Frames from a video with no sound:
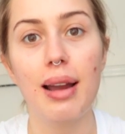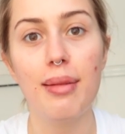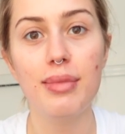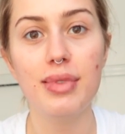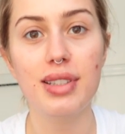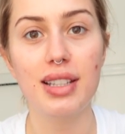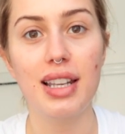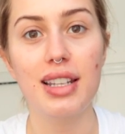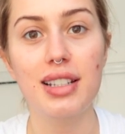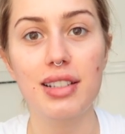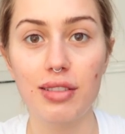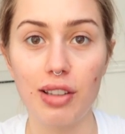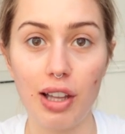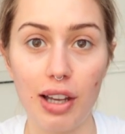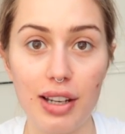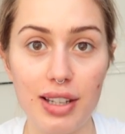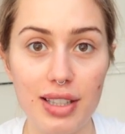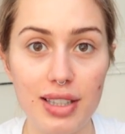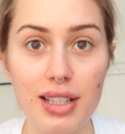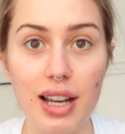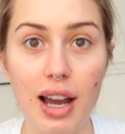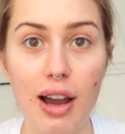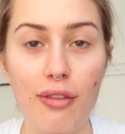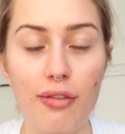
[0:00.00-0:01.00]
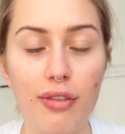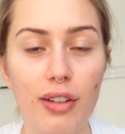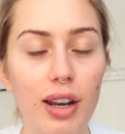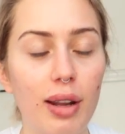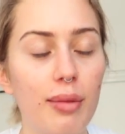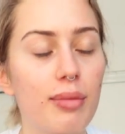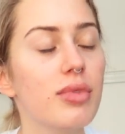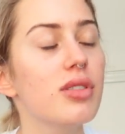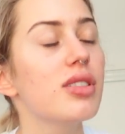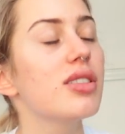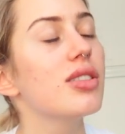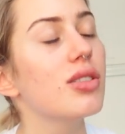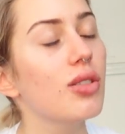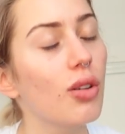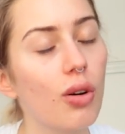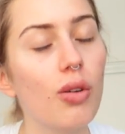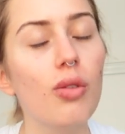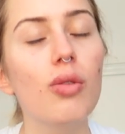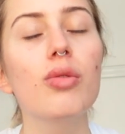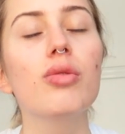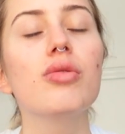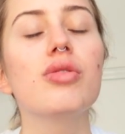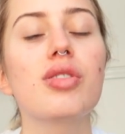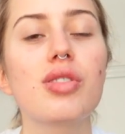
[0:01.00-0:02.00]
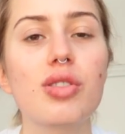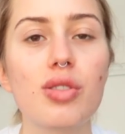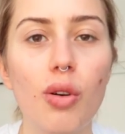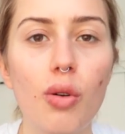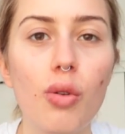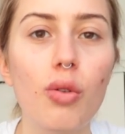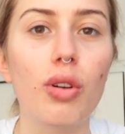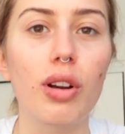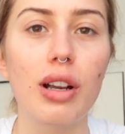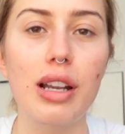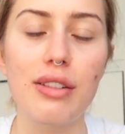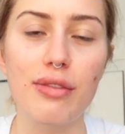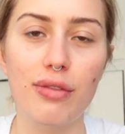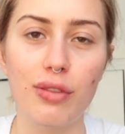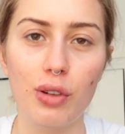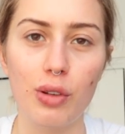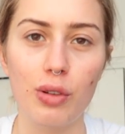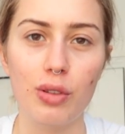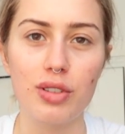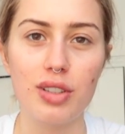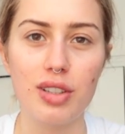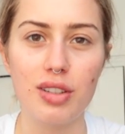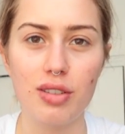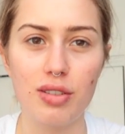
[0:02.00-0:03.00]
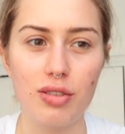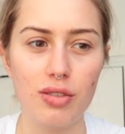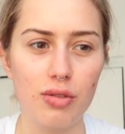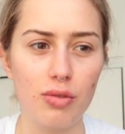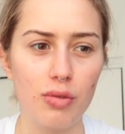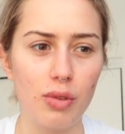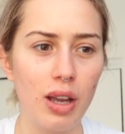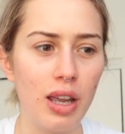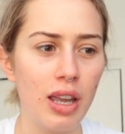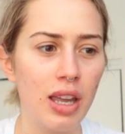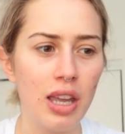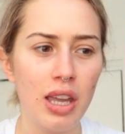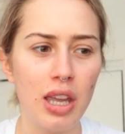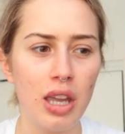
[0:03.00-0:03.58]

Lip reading: I'm sent a lot of stuff and I'm so, so grateful to